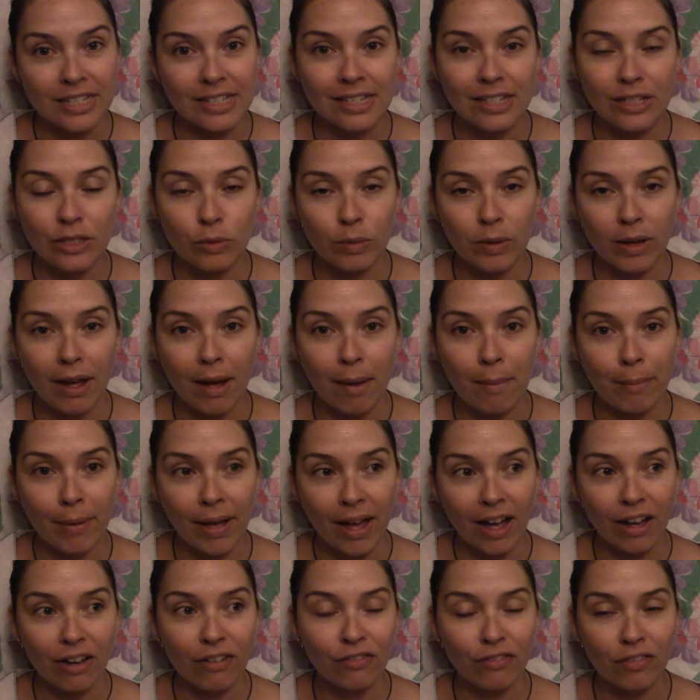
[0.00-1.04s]
since we got
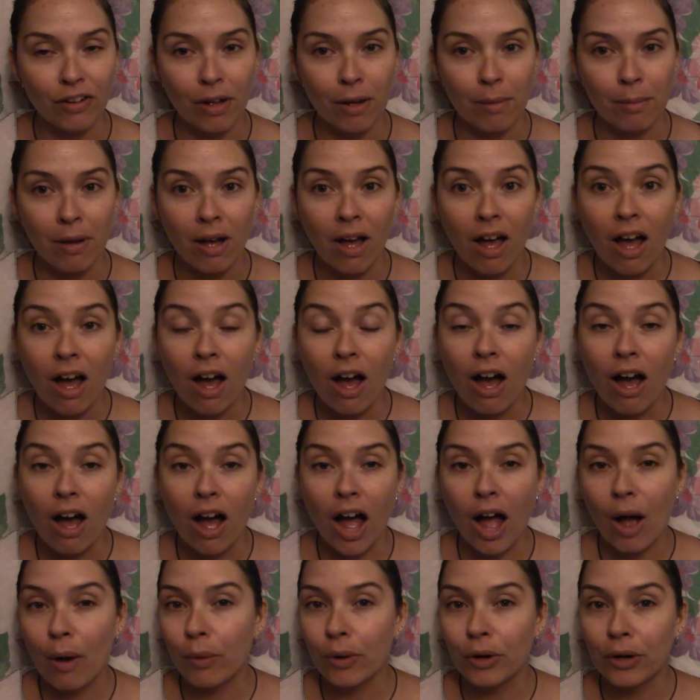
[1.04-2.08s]
back from
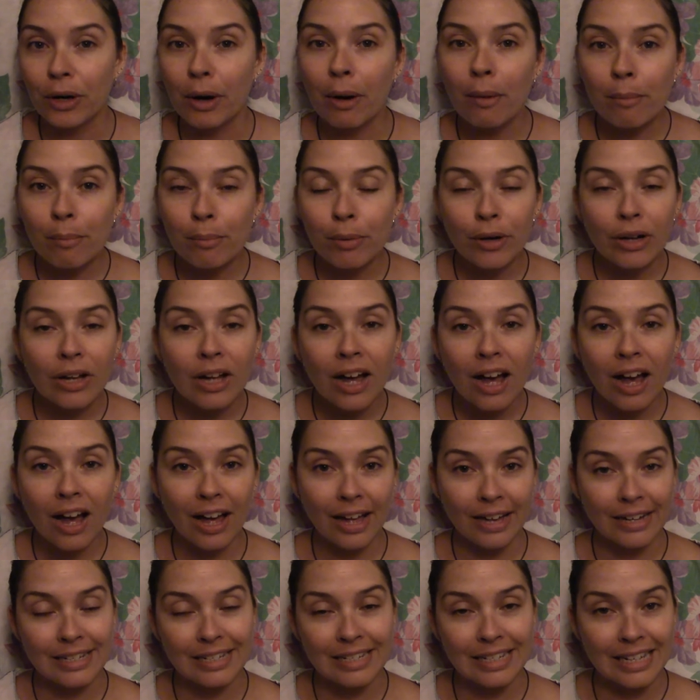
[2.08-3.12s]
our book
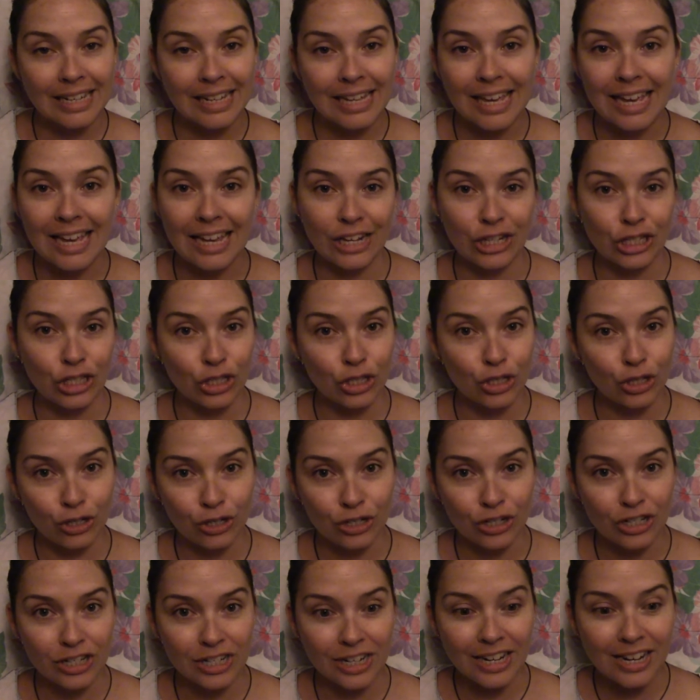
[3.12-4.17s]
hunting
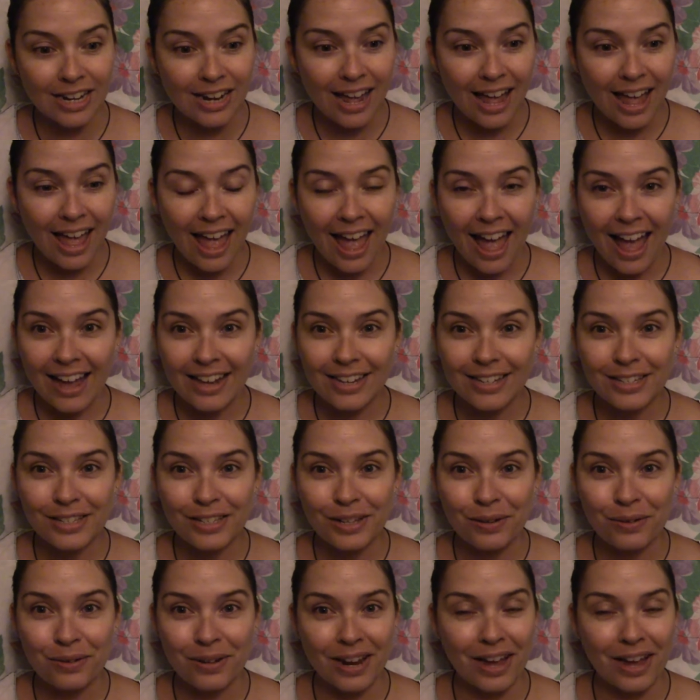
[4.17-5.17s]
excursion and so